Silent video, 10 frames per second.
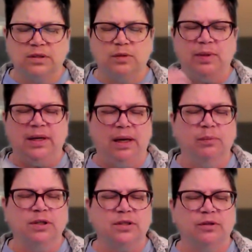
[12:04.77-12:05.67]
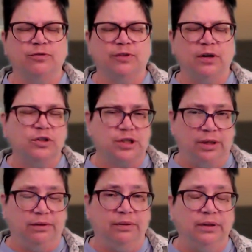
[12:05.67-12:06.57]
to be able to
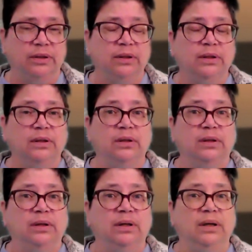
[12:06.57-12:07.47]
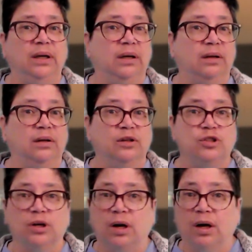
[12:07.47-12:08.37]
function in a
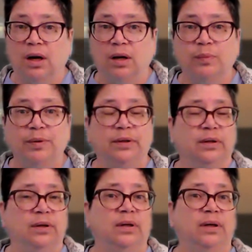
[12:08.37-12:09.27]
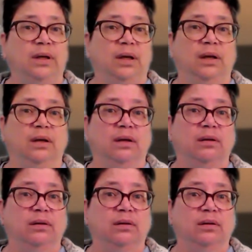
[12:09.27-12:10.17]
job,
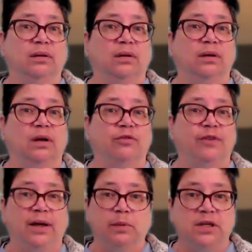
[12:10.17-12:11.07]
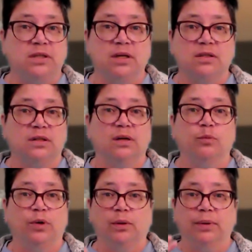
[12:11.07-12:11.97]
in a family
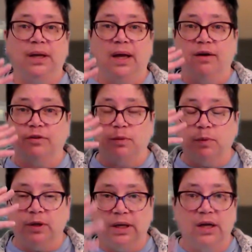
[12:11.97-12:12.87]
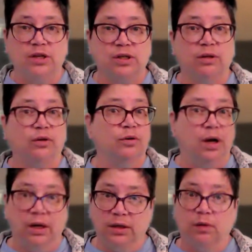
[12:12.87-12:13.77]
system where we have communication or
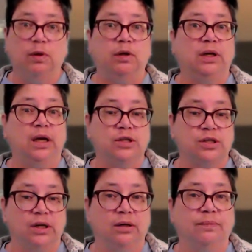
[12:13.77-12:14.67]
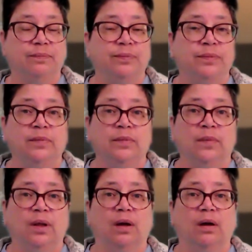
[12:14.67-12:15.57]
non-communication,
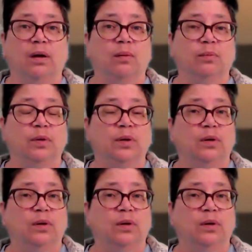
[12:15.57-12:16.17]
um,